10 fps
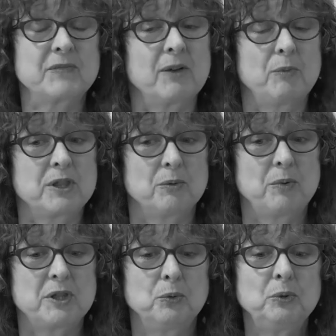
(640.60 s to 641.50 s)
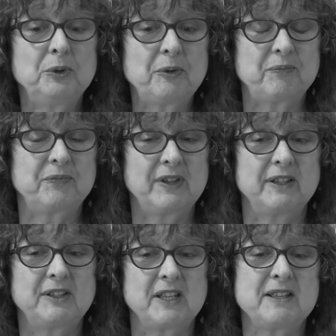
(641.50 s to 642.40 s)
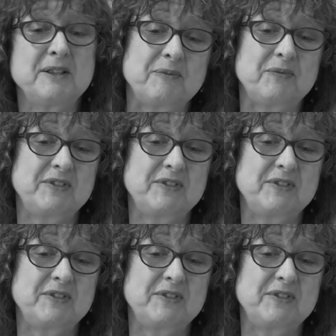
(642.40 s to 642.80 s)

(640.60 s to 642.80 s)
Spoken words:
With all the